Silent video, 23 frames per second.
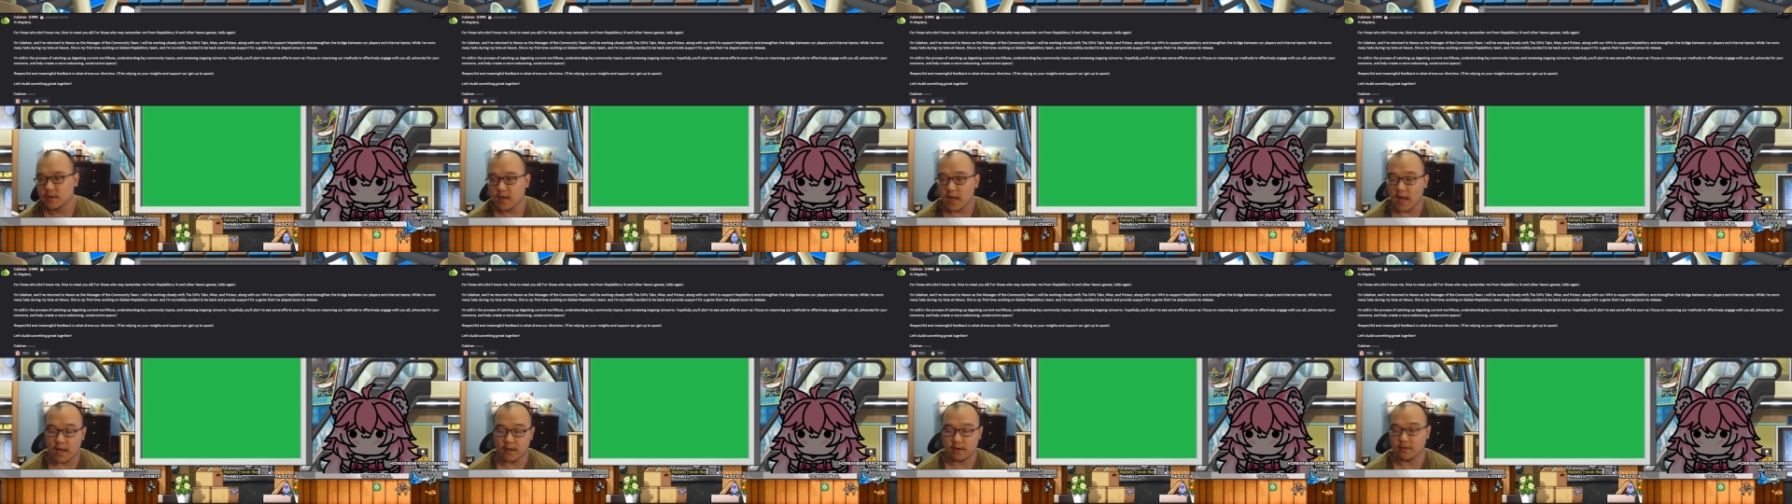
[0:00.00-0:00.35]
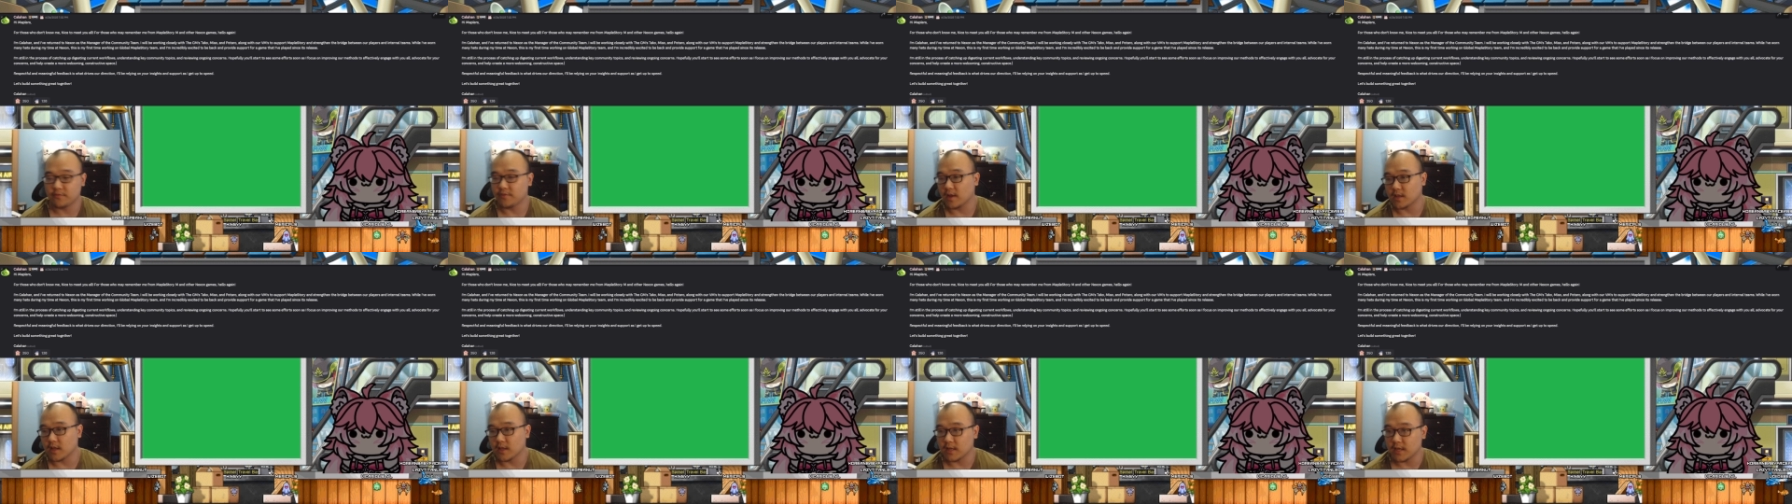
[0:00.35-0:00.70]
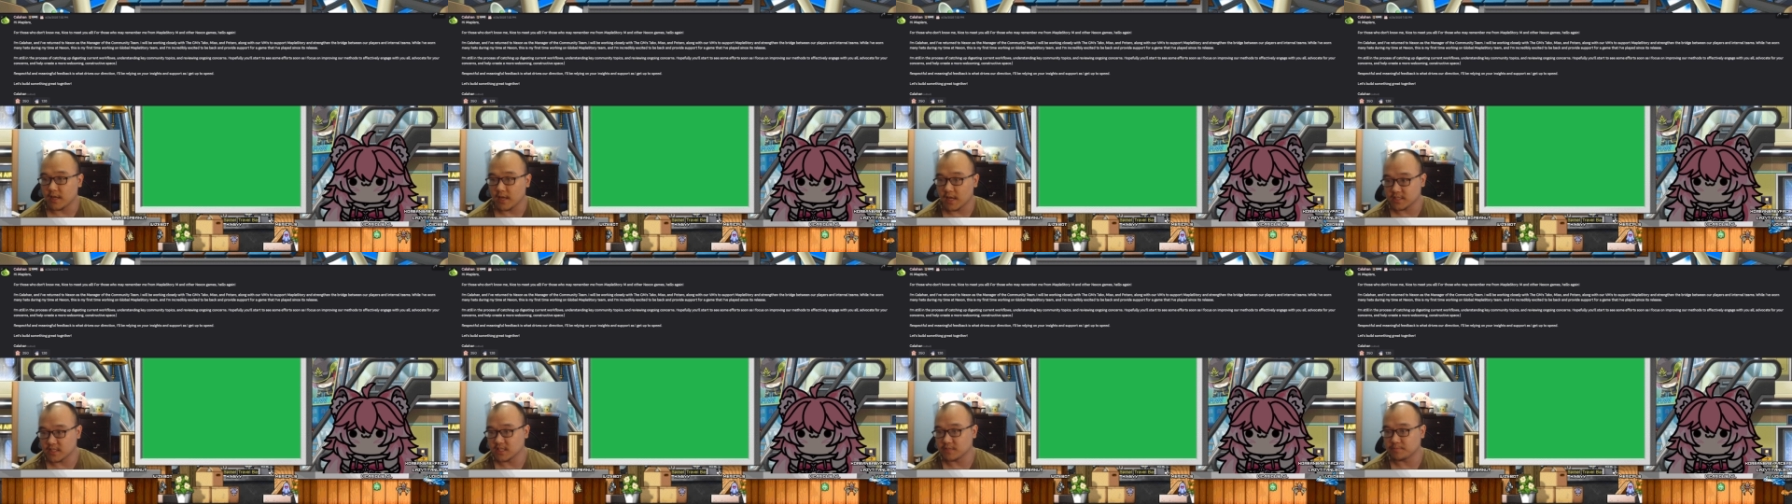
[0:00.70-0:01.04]
and the fact that
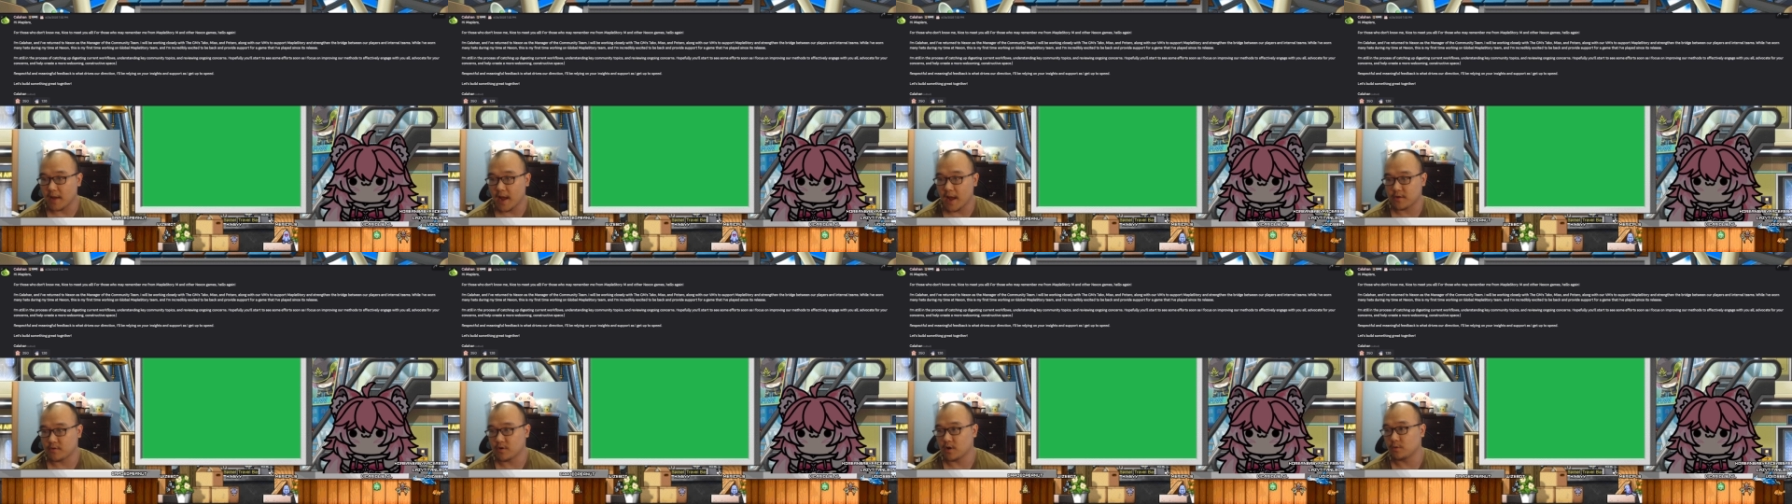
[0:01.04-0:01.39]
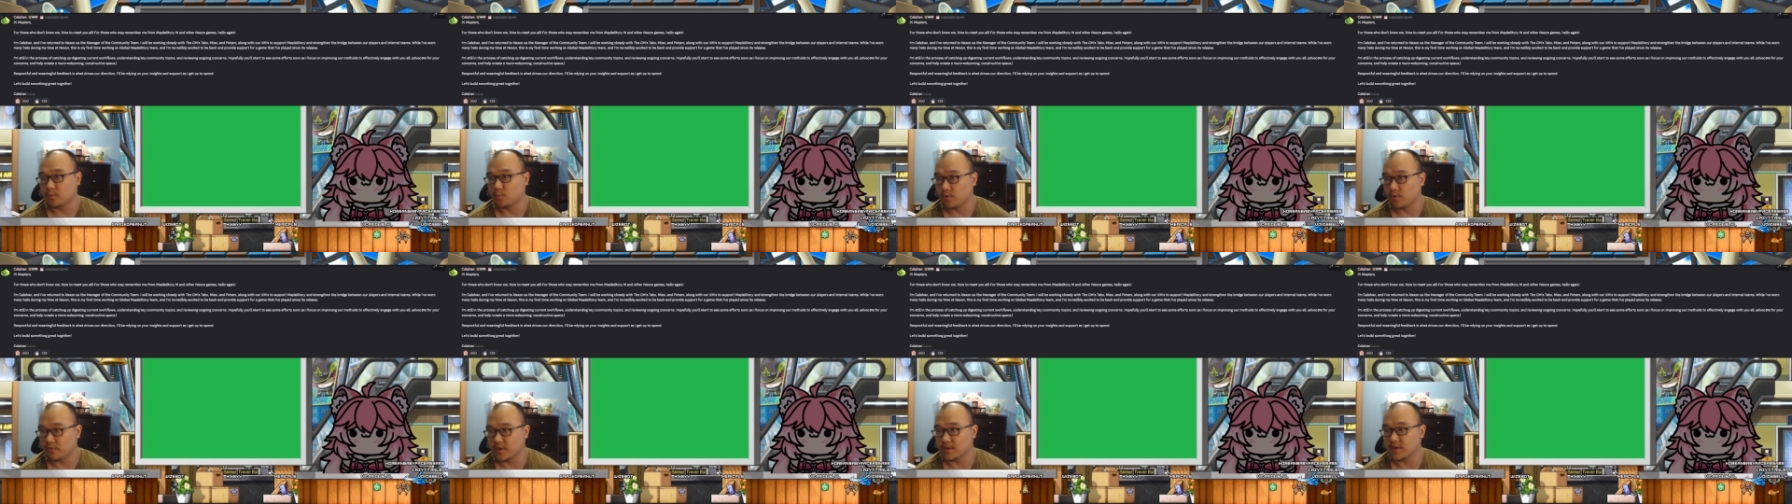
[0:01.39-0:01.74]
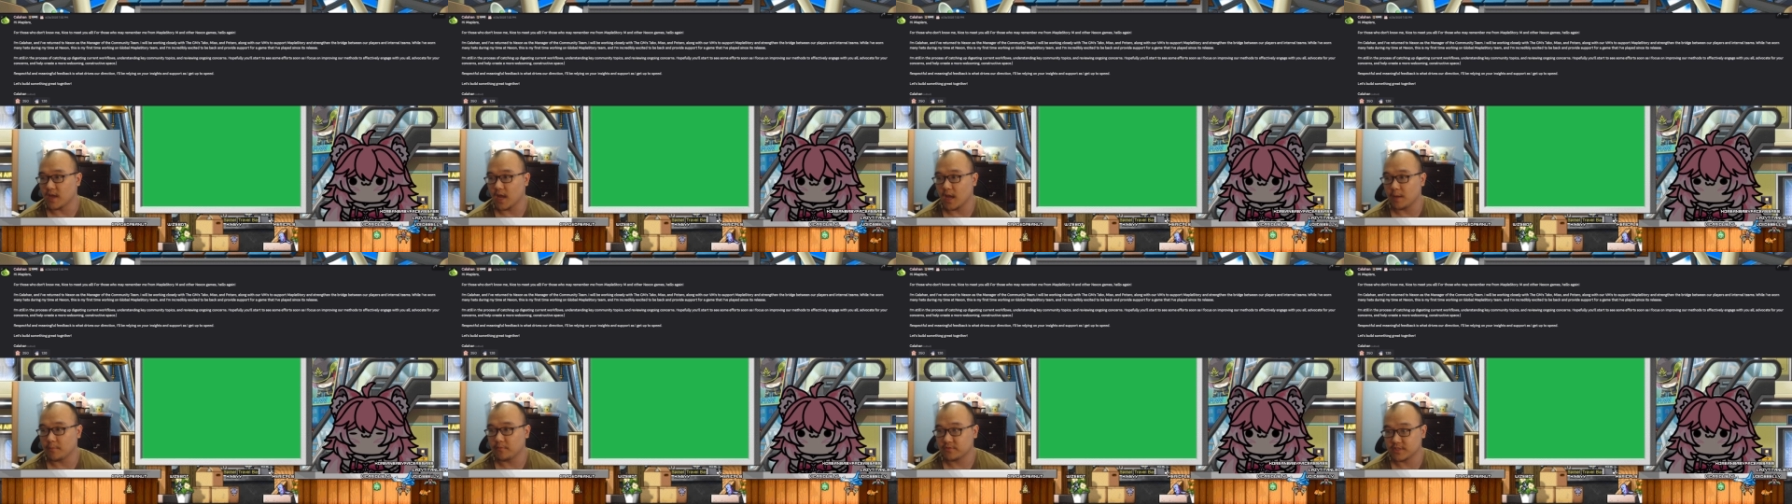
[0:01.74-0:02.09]
he has this background with the
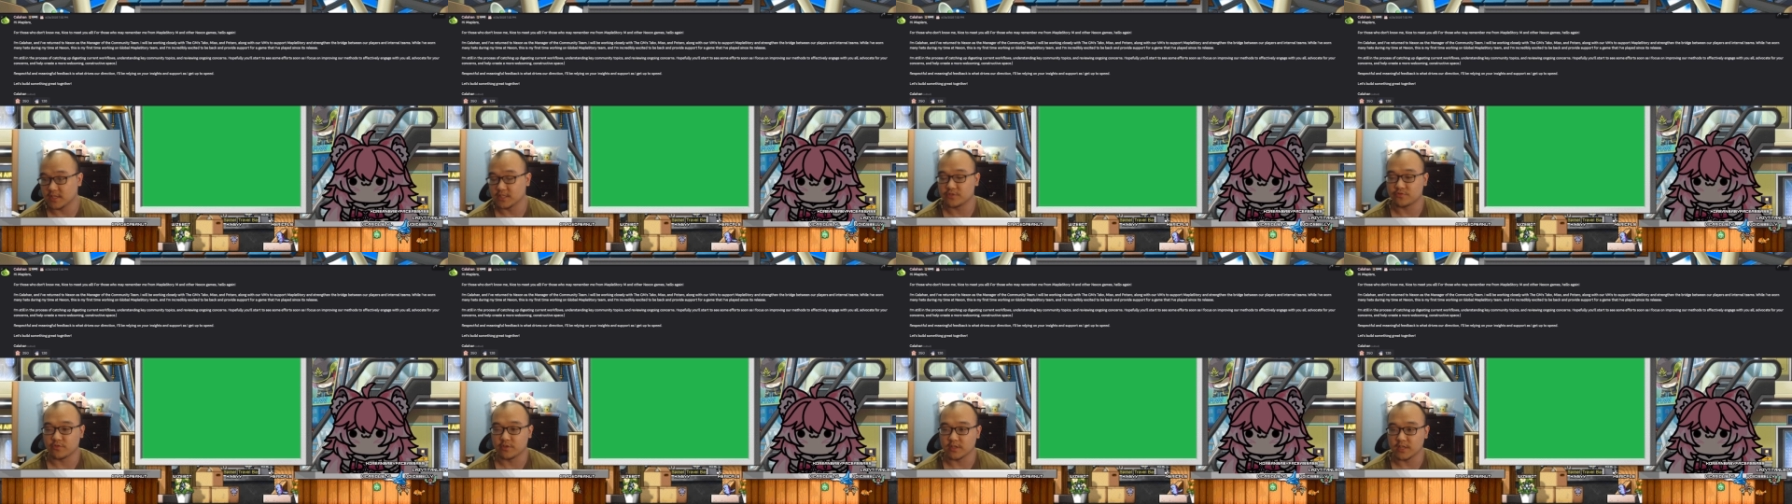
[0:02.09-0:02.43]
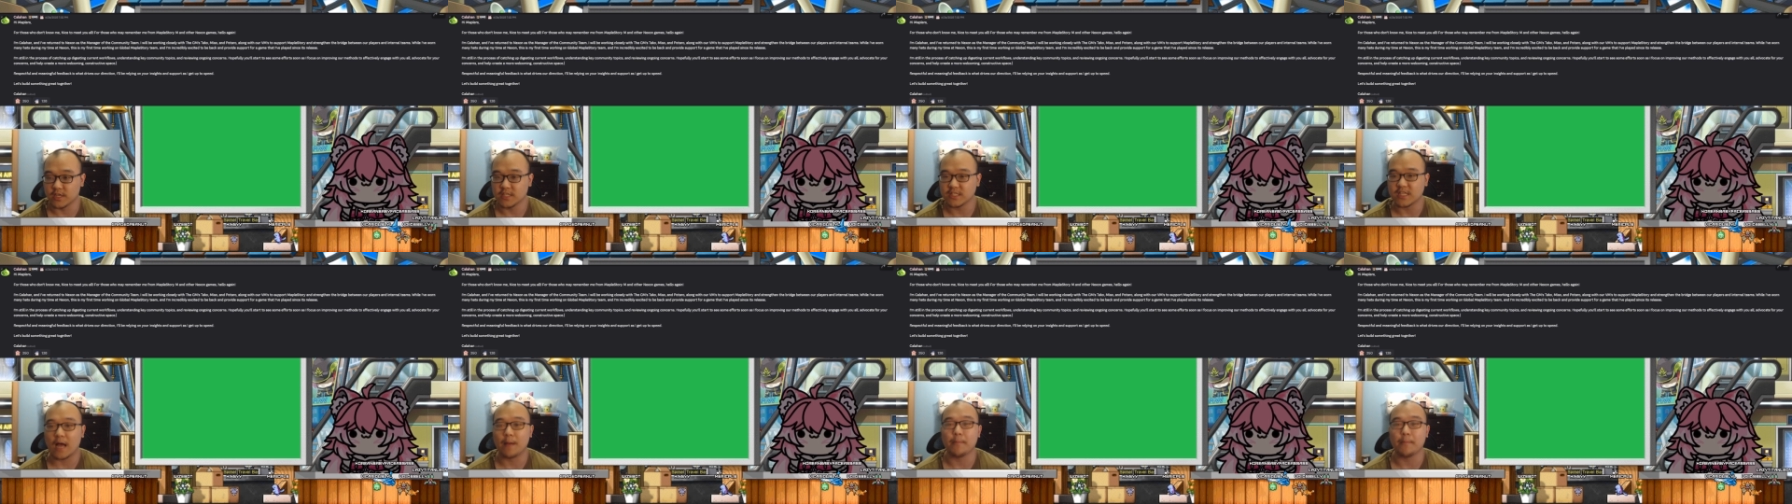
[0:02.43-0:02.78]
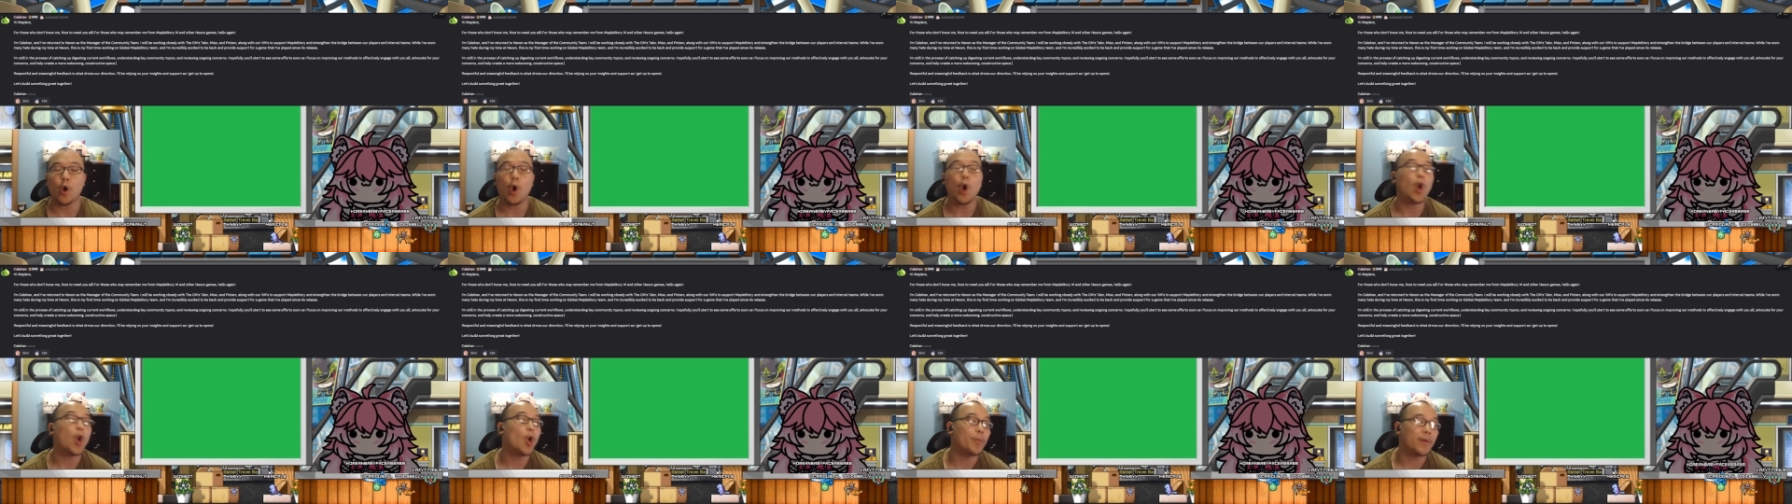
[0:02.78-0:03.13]
game since release, I'm
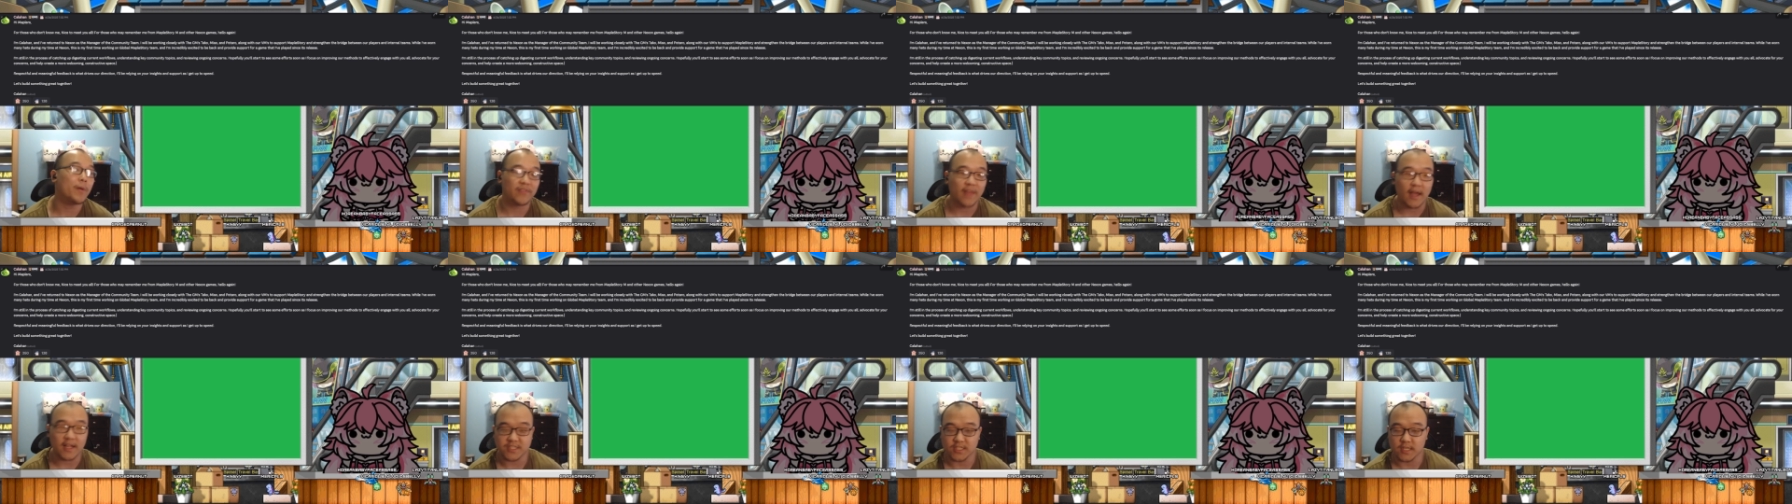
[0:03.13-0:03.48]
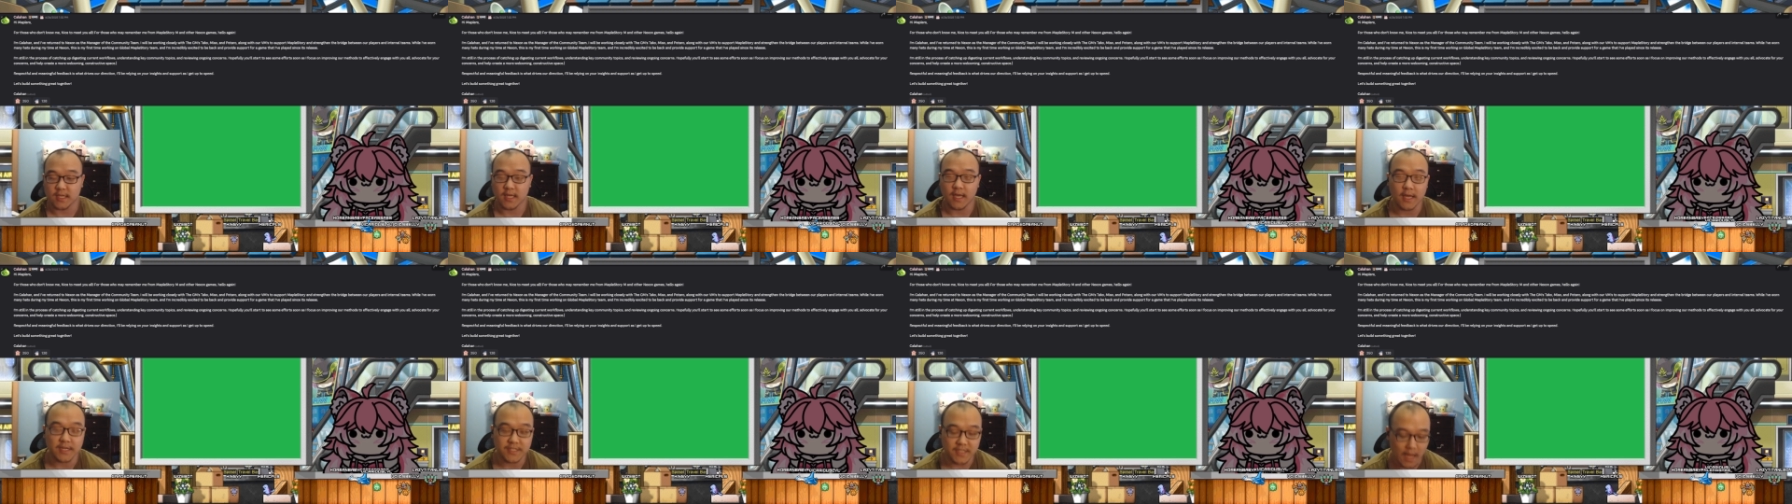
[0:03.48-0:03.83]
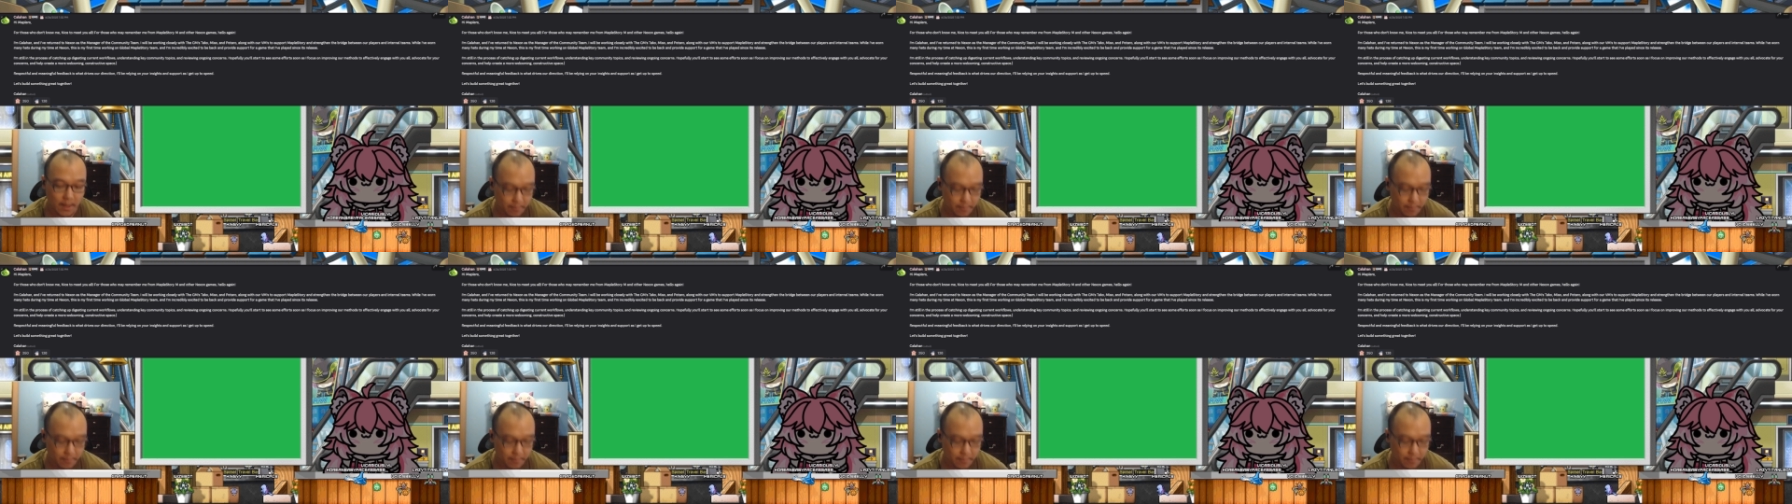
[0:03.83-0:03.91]
hoping that's the case.